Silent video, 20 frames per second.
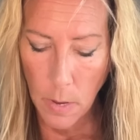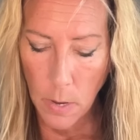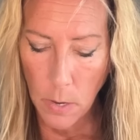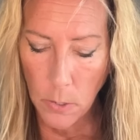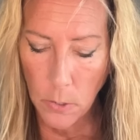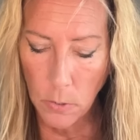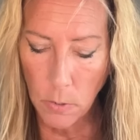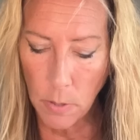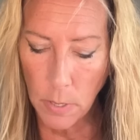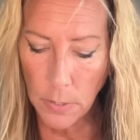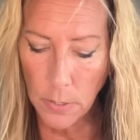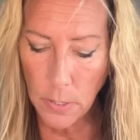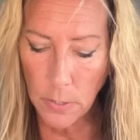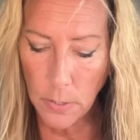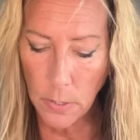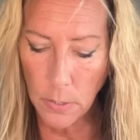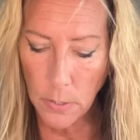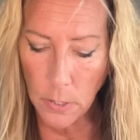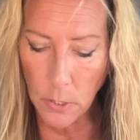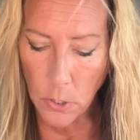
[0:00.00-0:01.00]
So this is
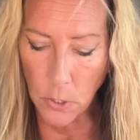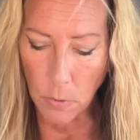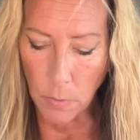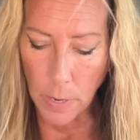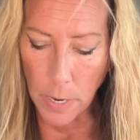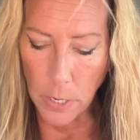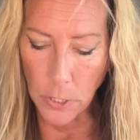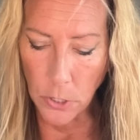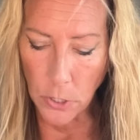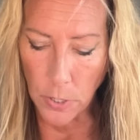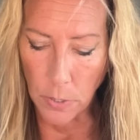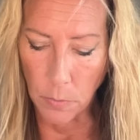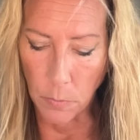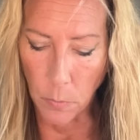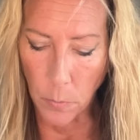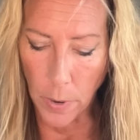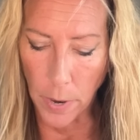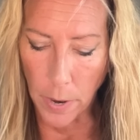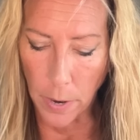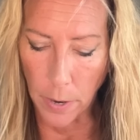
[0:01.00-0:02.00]
a situation
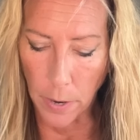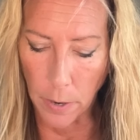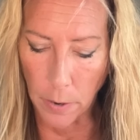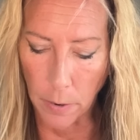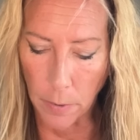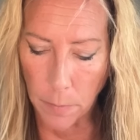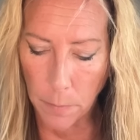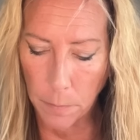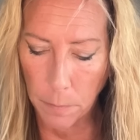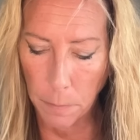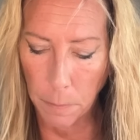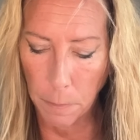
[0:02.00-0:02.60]
where